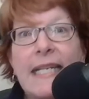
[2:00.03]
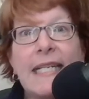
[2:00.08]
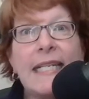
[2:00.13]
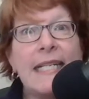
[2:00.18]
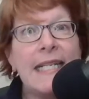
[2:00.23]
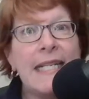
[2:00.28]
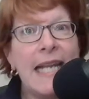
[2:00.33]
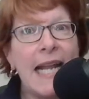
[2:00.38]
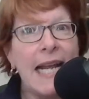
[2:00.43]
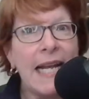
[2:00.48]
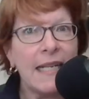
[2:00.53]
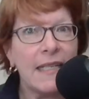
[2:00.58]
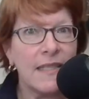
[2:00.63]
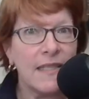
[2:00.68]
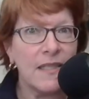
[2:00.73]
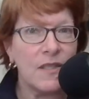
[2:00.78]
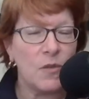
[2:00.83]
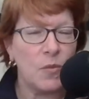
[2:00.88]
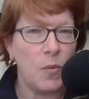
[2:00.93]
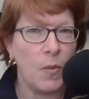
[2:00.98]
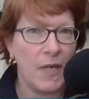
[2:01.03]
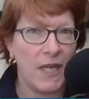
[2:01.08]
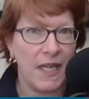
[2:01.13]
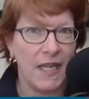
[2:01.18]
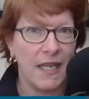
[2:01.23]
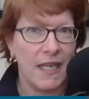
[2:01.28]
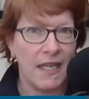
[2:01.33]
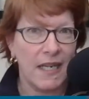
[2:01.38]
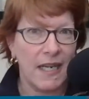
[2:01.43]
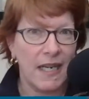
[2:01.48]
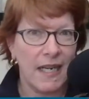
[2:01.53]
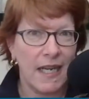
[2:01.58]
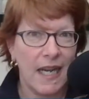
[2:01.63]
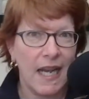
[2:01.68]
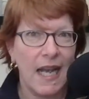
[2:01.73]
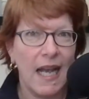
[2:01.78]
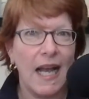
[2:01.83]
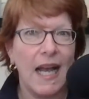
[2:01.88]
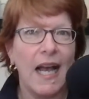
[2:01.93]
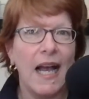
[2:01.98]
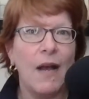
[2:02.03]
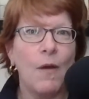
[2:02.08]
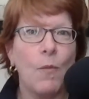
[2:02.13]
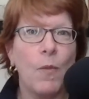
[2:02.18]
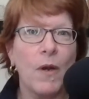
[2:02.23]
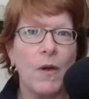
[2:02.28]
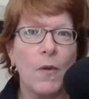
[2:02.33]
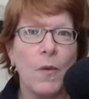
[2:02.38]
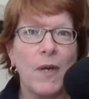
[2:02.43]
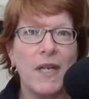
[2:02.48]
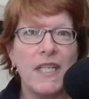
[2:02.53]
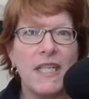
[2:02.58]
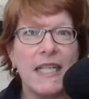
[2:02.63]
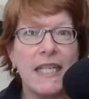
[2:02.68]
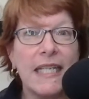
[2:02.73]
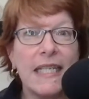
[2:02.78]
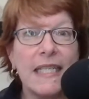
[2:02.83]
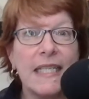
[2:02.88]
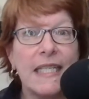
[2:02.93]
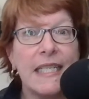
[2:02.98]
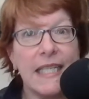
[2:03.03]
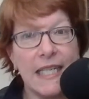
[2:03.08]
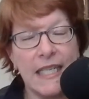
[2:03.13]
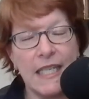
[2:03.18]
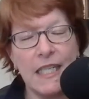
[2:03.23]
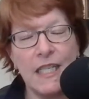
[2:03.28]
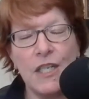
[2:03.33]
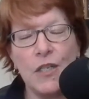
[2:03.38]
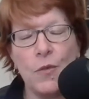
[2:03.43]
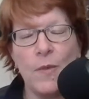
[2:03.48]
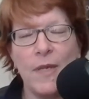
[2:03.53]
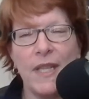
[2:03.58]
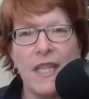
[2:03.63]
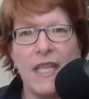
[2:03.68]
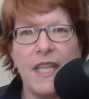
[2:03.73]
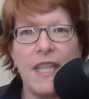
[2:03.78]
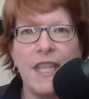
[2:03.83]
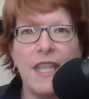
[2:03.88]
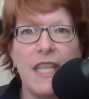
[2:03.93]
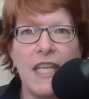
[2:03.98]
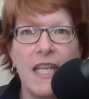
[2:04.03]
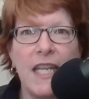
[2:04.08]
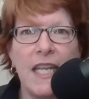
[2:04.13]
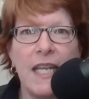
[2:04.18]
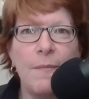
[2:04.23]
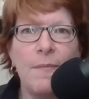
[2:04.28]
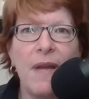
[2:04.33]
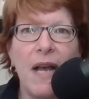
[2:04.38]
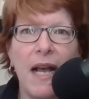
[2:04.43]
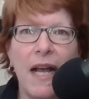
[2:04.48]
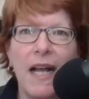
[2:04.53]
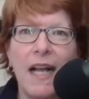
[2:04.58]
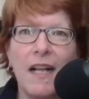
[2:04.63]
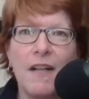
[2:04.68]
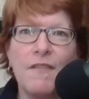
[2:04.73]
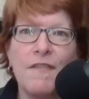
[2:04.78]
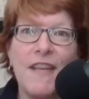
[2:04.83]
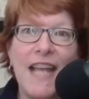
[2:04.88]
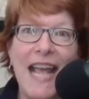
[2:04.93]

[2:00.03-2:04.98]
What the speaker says: Next week, we're going to continue with the theme of